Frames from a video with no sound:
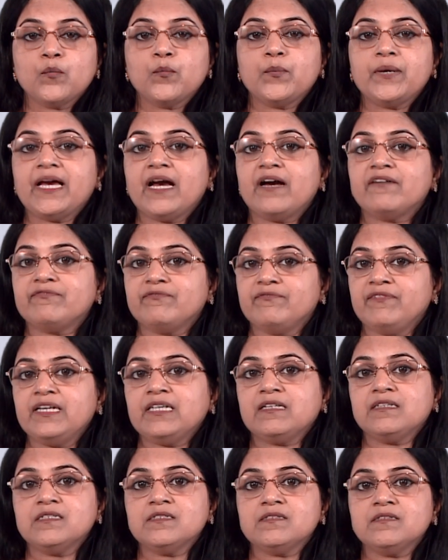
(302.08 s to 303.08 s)
we have
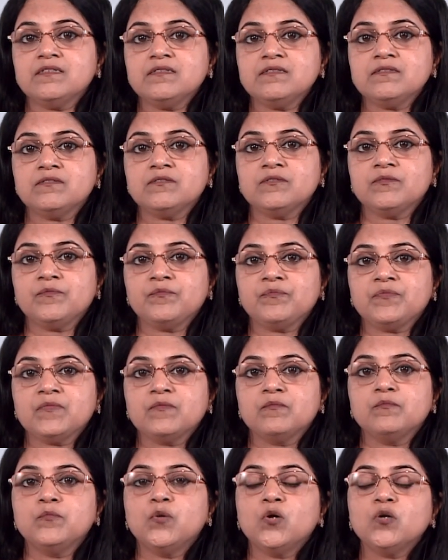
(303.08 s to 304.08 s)
weaknesses,
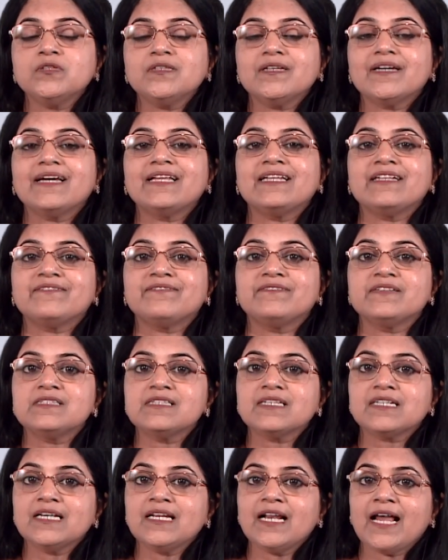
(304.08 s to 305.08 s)
both in the
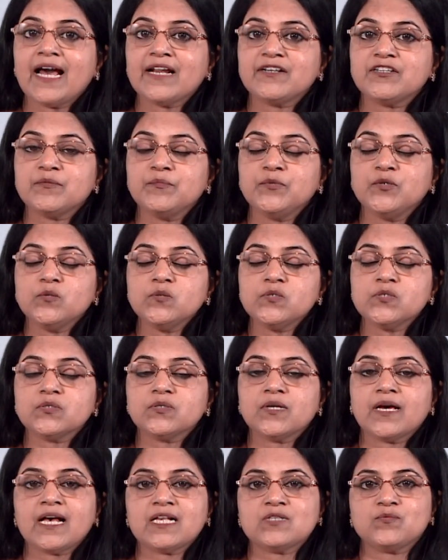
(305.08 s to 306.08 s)
physical attributes
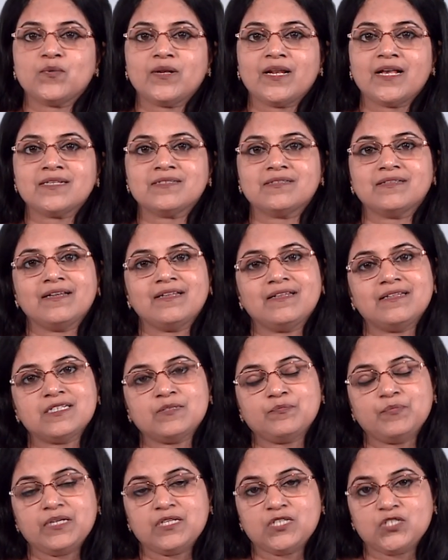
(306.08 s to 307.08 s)
as well as in the
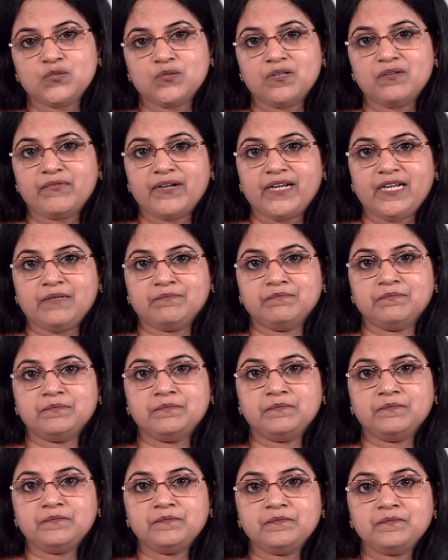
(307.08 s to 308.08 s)
spiritual realm.
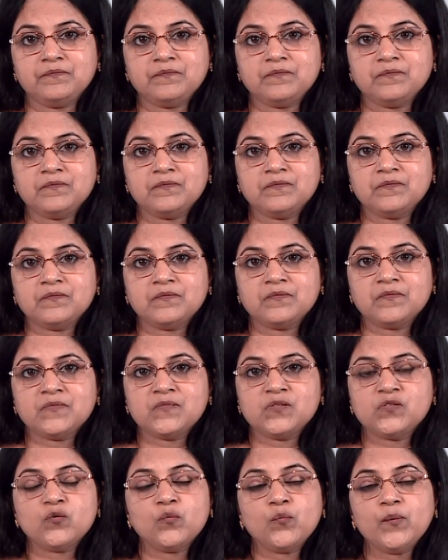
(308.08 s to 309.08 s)

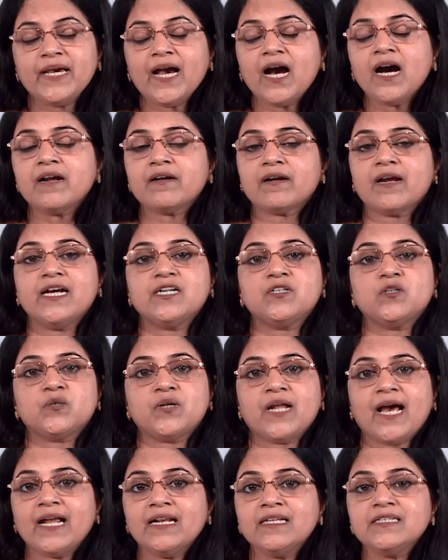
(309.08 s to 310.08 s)
So we are a
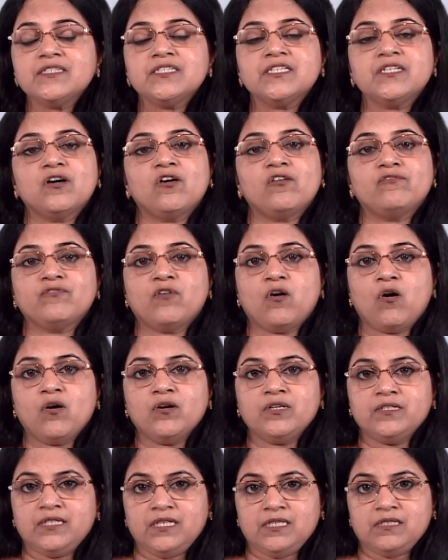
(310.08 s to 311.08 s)
totality of
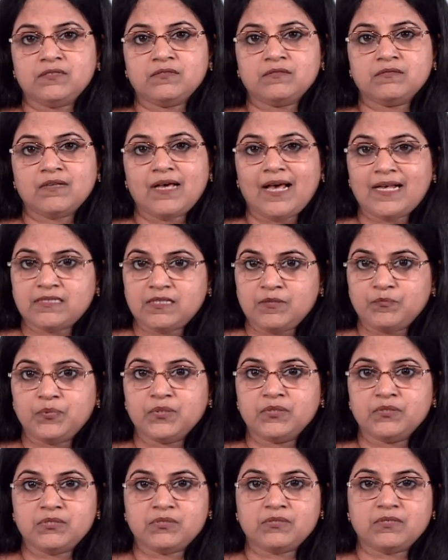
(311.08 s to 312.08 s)
all these as a
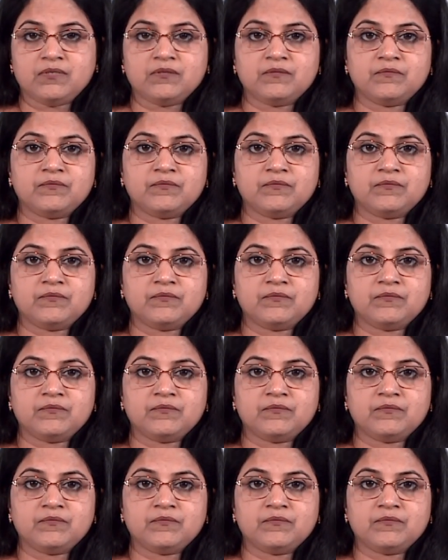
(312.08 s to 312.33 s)
person.